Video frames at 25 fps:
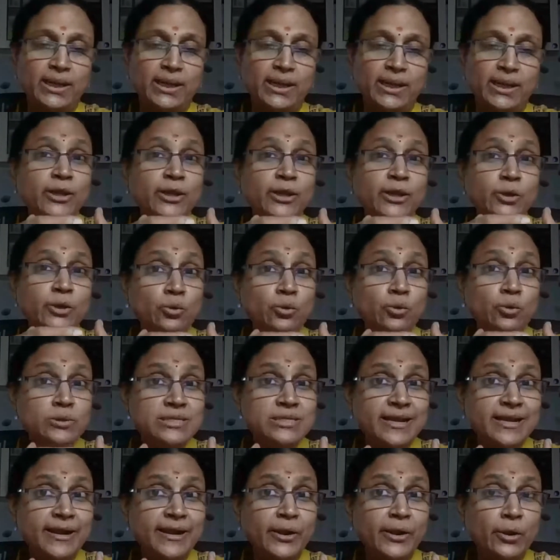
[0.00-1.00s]
And they
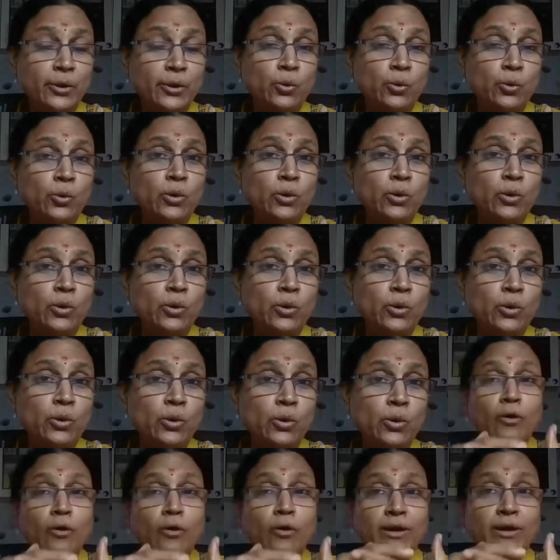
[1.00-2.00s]
used that root
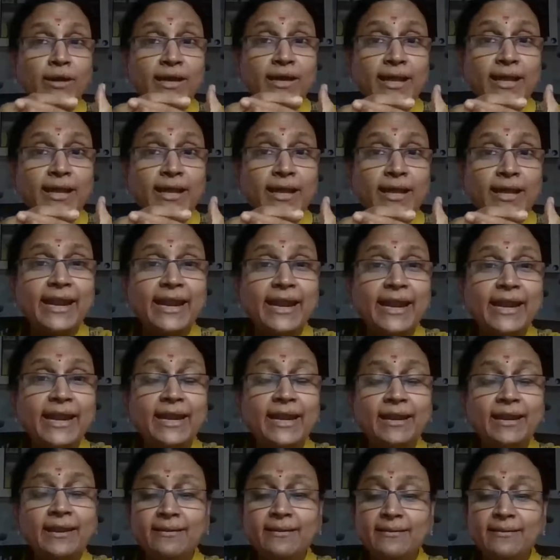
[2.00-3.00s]
for
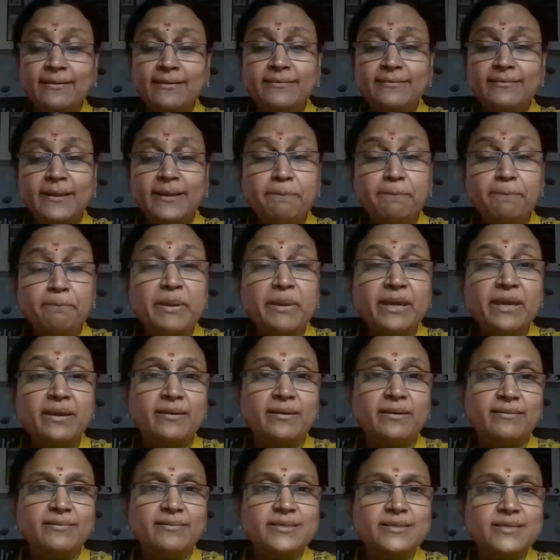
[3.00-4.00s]
creating the
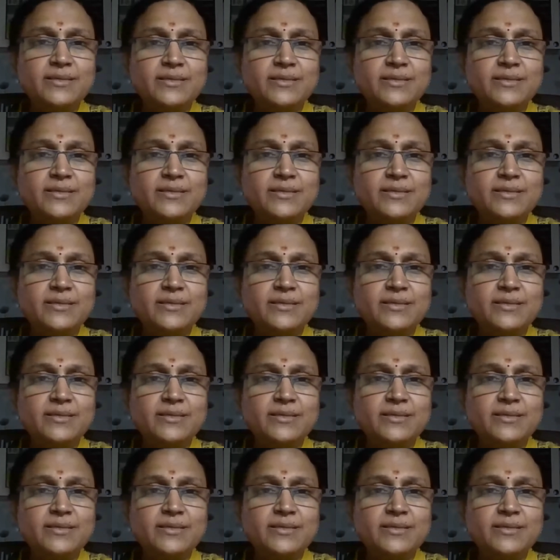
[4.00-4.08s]
pier.